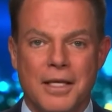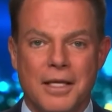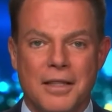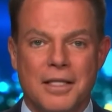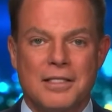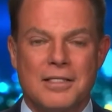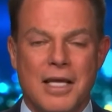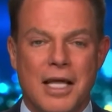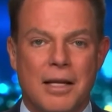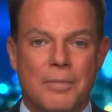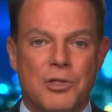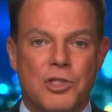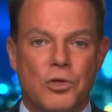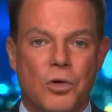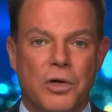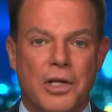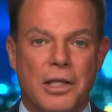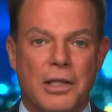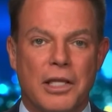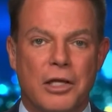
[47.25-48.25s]
The Senate
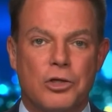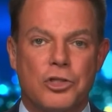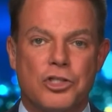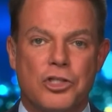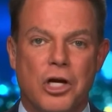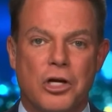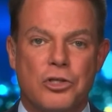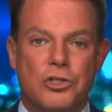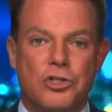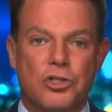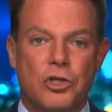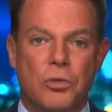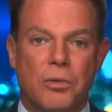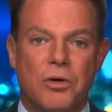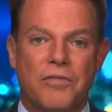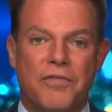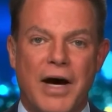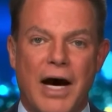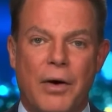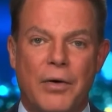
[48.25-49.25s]
Majority Leader Chuck
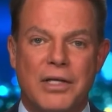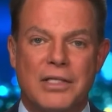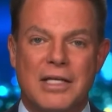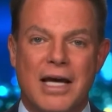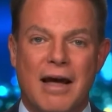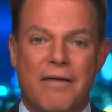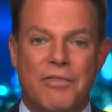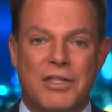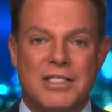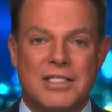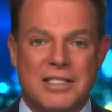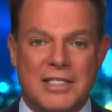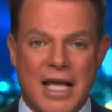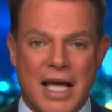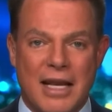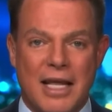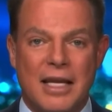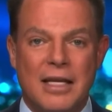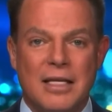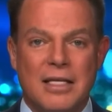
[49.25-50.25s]
Schumer vowing to have the
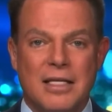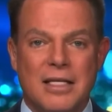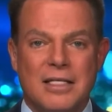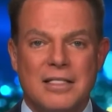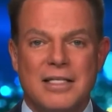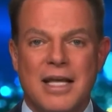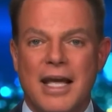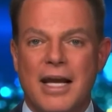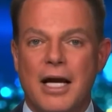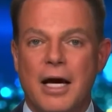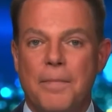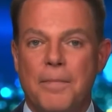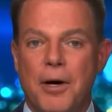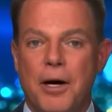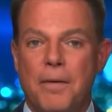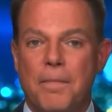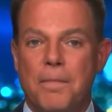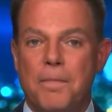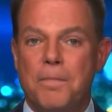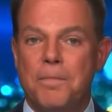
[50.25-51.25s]
Senate take up
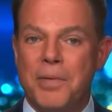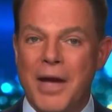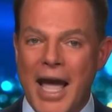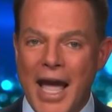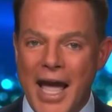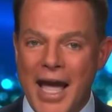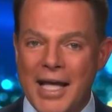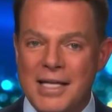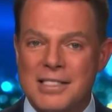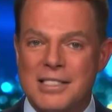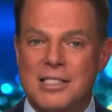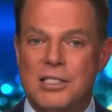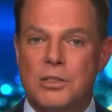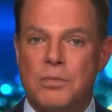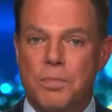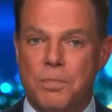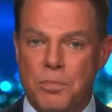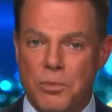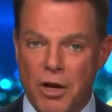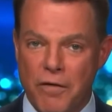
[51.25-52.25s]
a pass
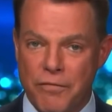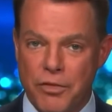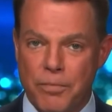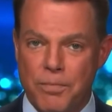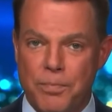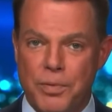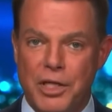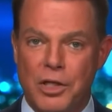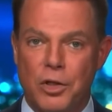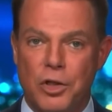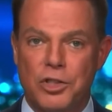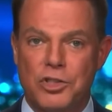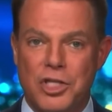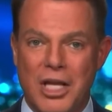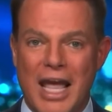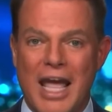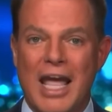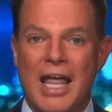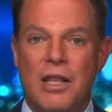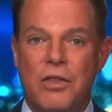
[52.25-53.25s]
of the bill
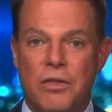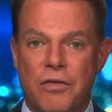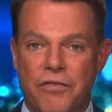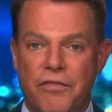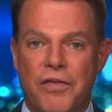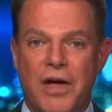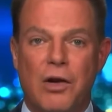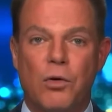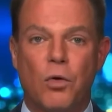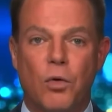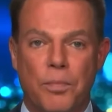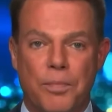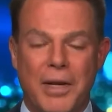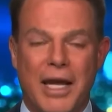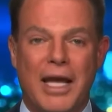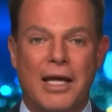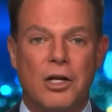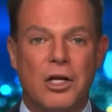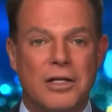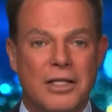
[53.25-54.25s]
to end the federal
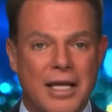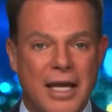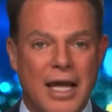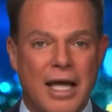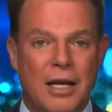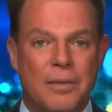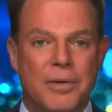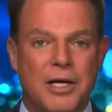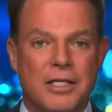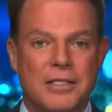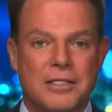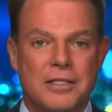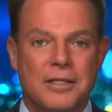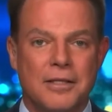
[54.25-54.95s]
ban on cannabis.